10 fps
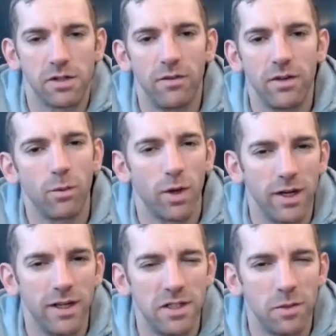heavier than what I
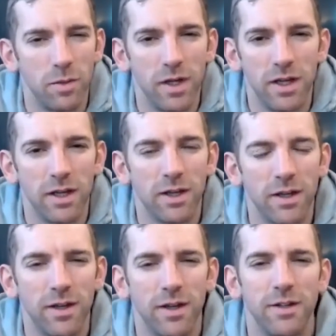need to be.
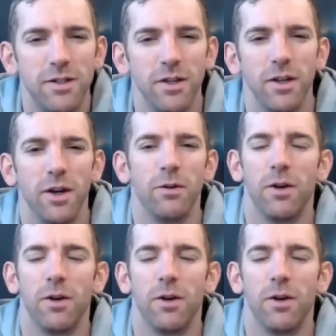You know?